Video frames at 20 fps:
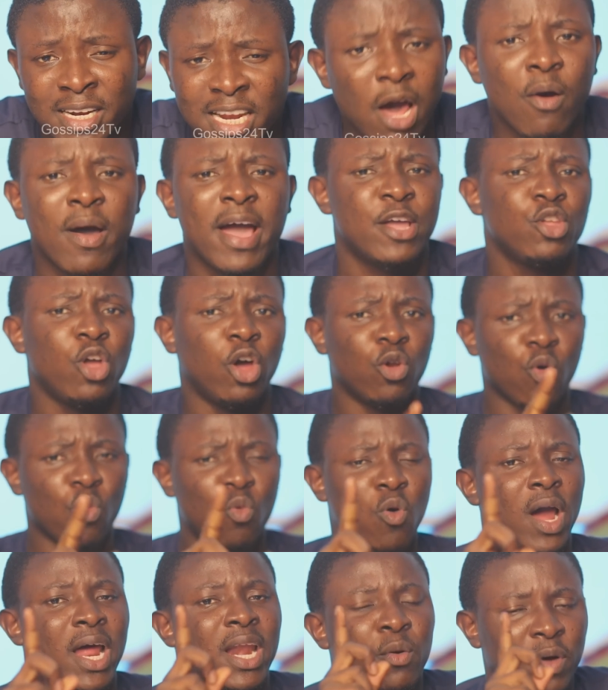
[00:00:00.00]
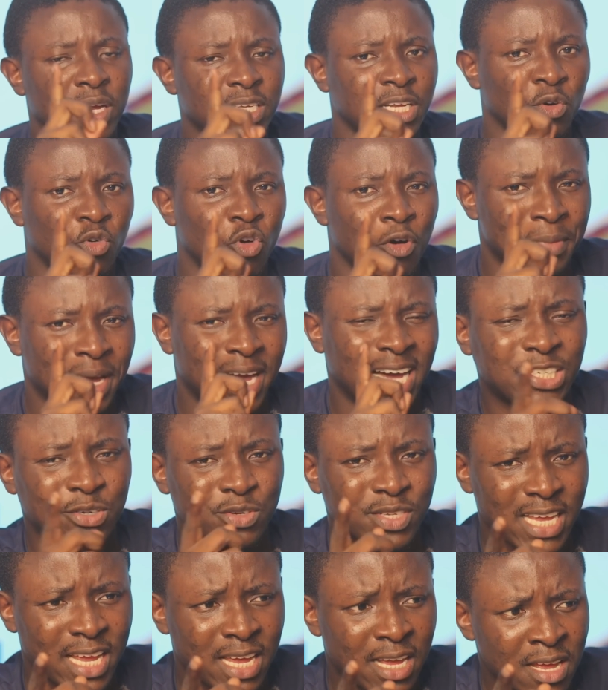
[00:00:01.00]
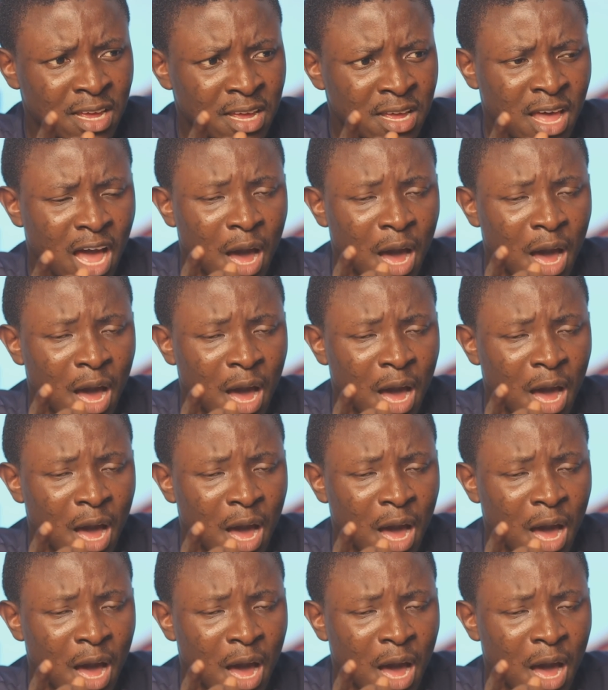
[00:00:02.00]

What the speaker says: Now, anyone who can watch him come, catch us say,